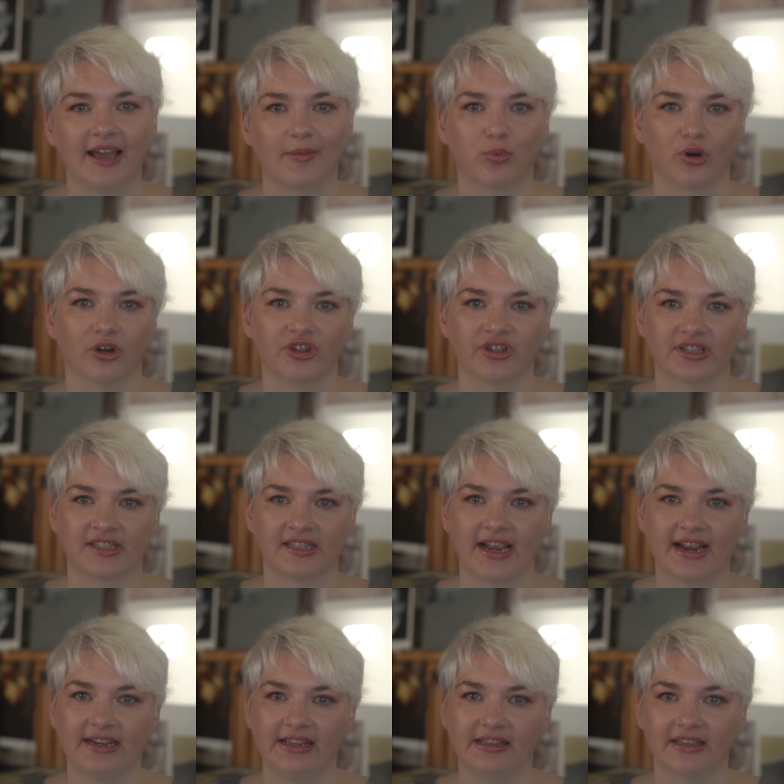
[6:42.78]
at Portrait
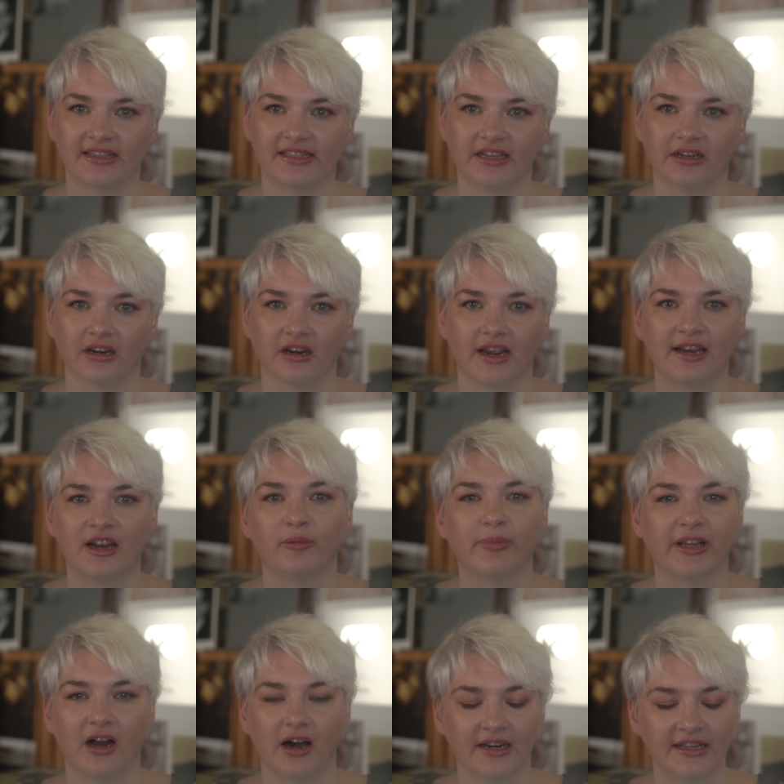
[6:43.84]
Society this year, and I'll
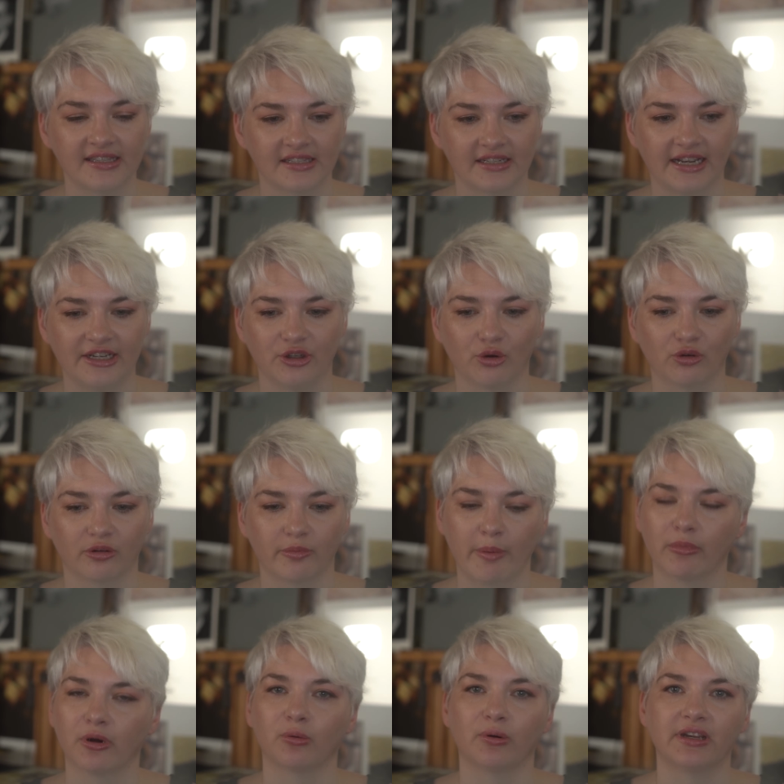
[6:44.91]
be honest, I don't
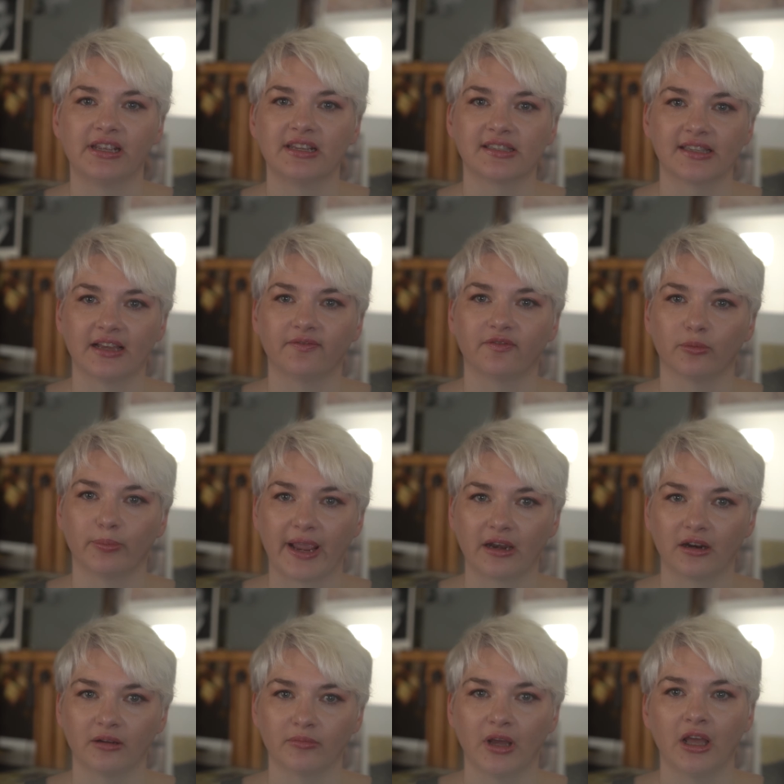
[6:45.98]
remember what he said
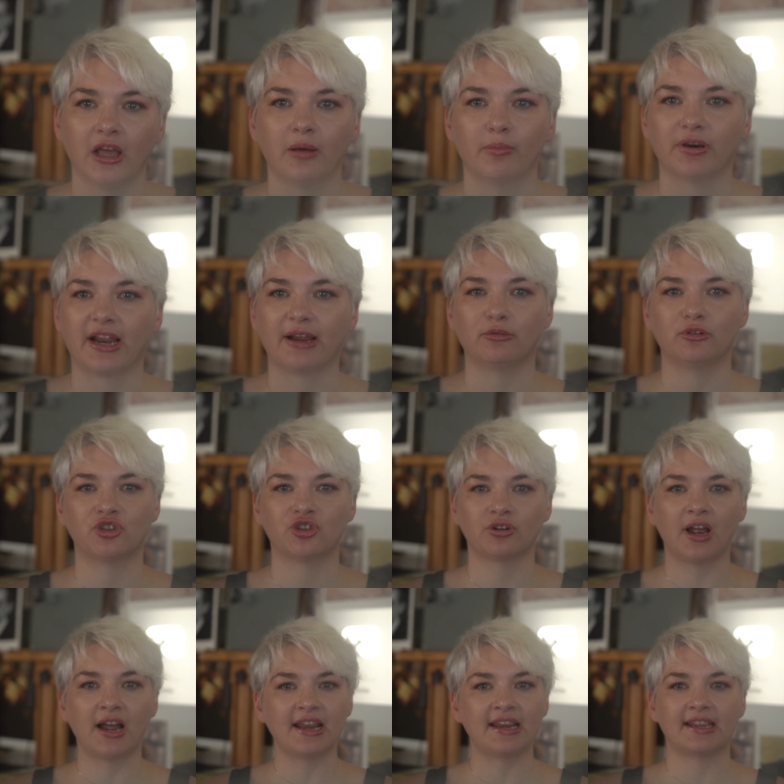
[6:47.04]
verbatim, but I will
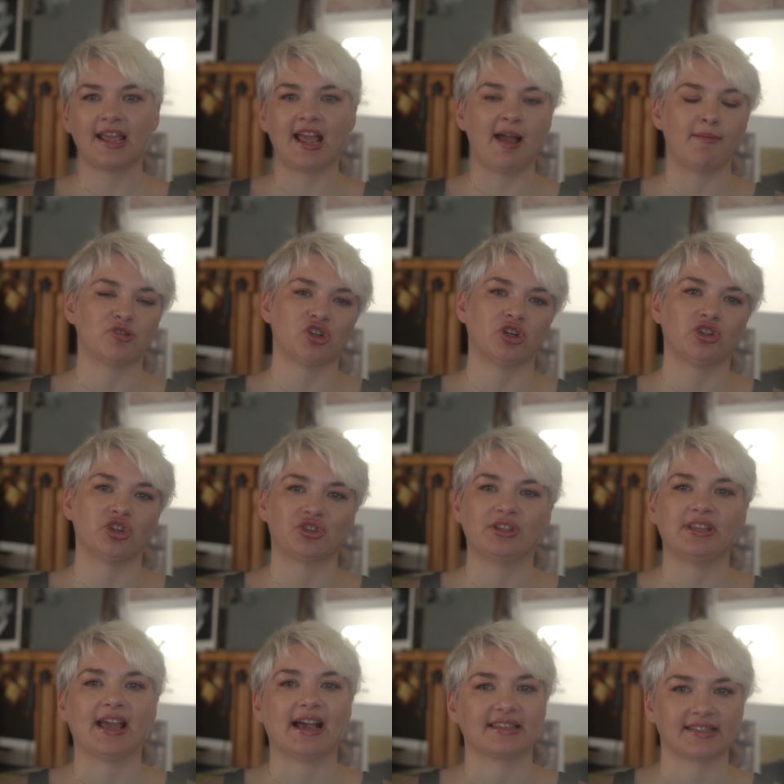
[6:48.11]
try and capture just
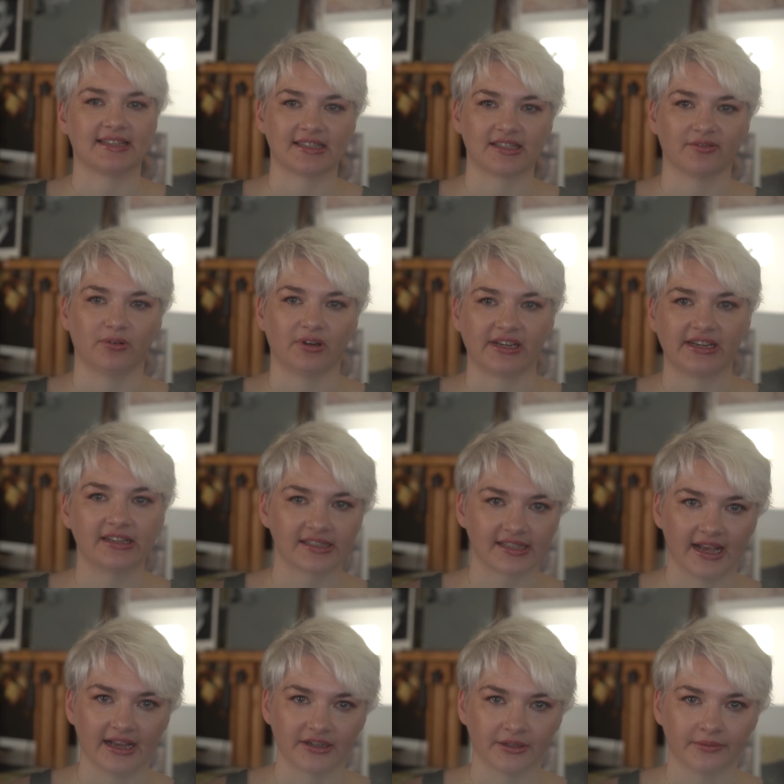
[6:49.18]
the essence of what he
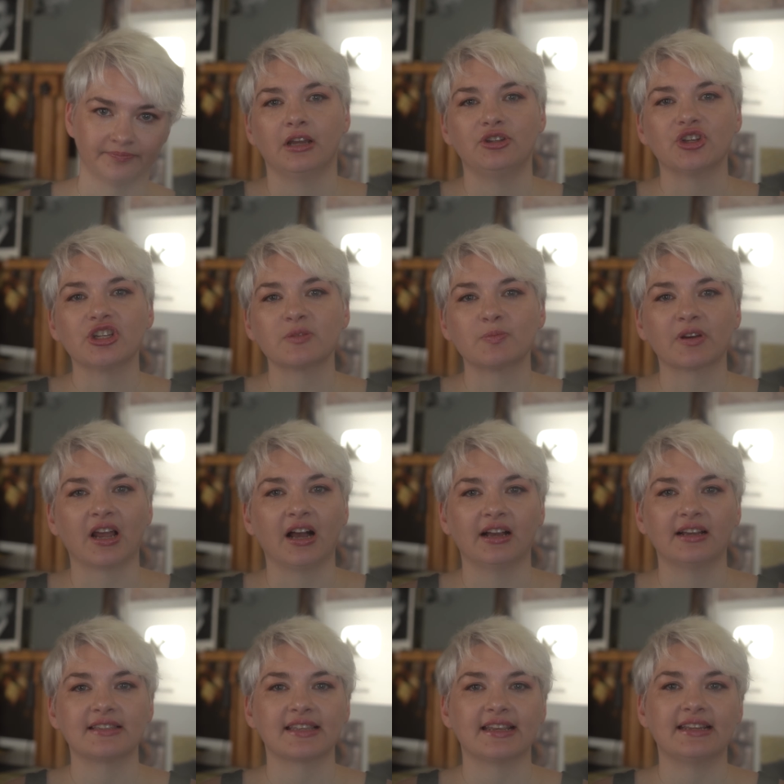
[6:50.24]
said. Just
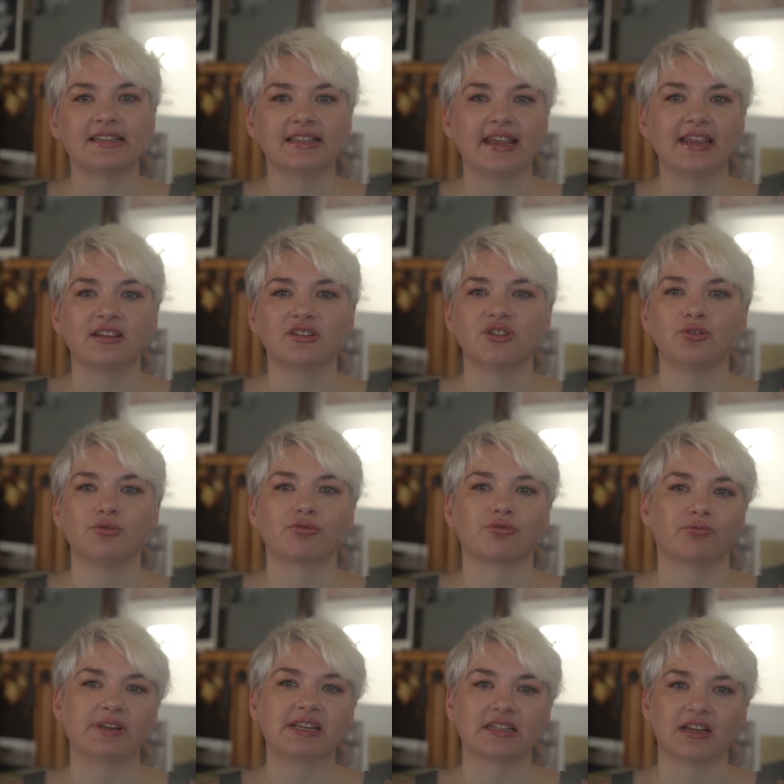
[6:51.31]
because it takes you
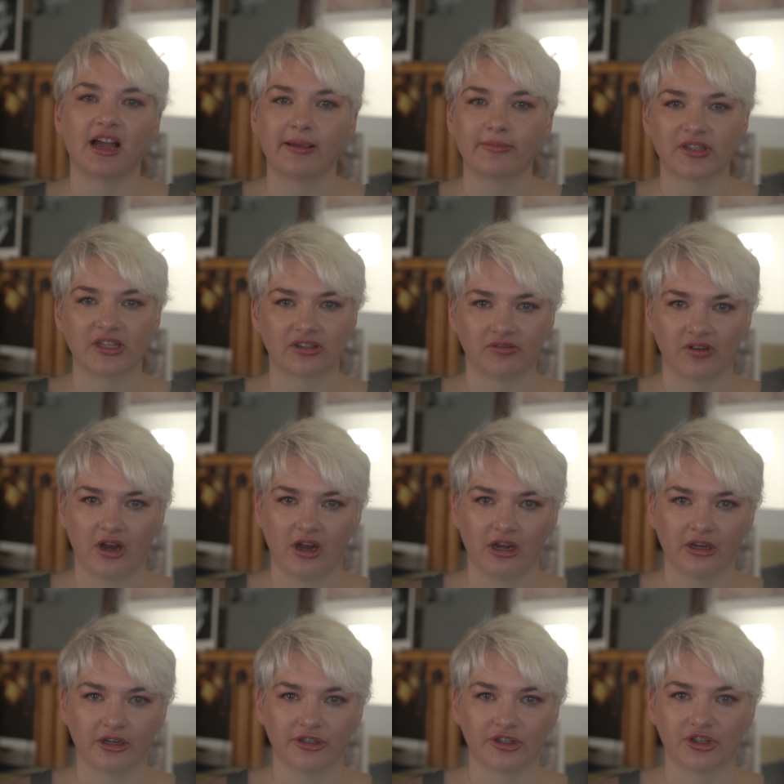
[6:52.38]
three times as
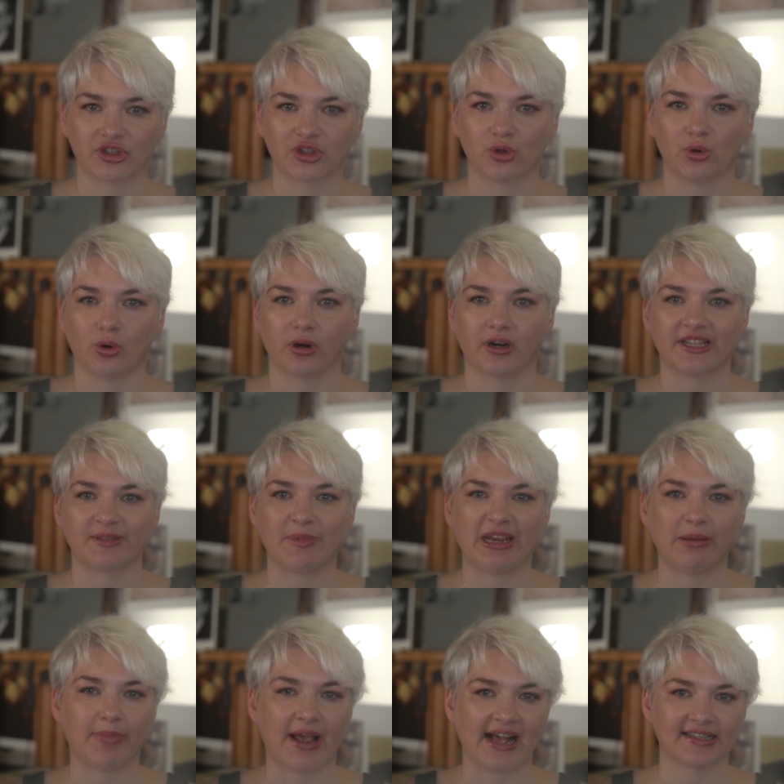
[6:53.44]
long to score as
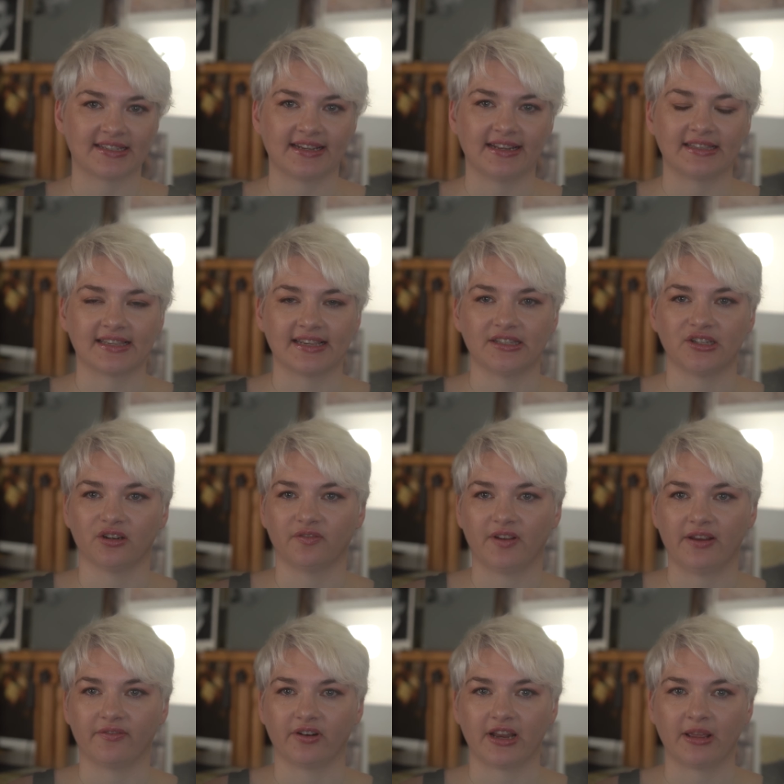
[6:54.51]
many baskets as your
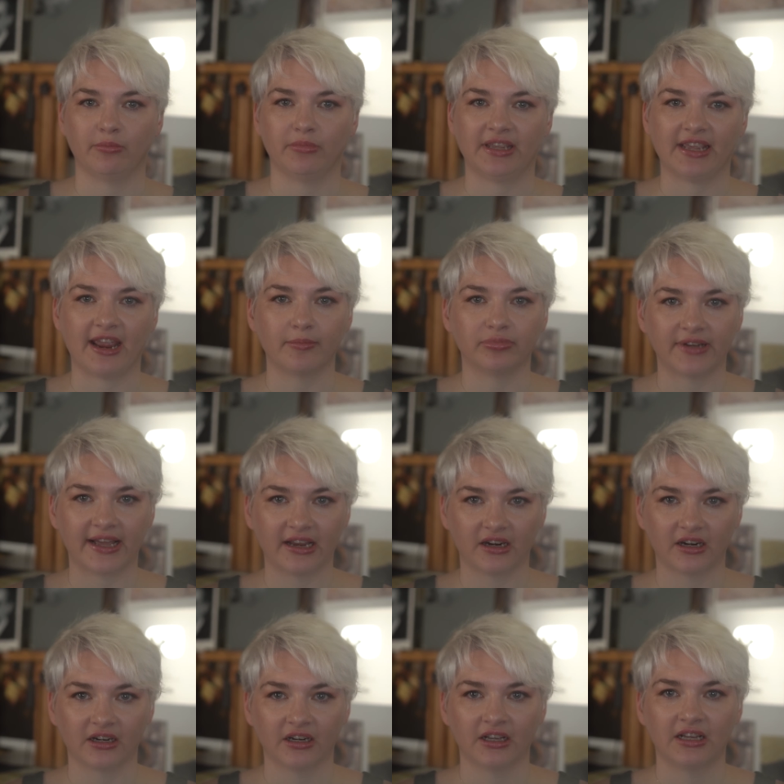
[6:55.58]
favorite N B A
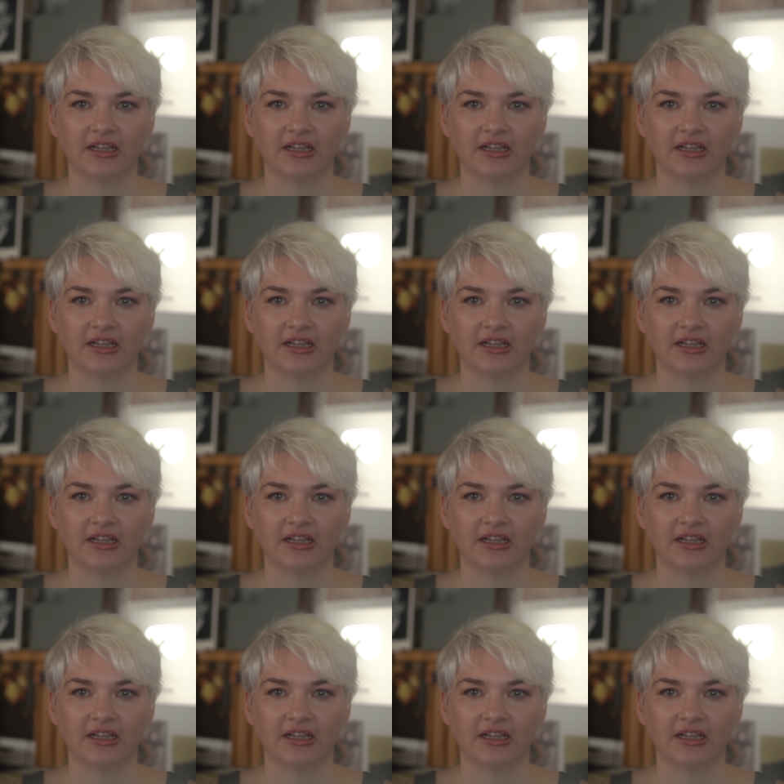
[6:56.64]
player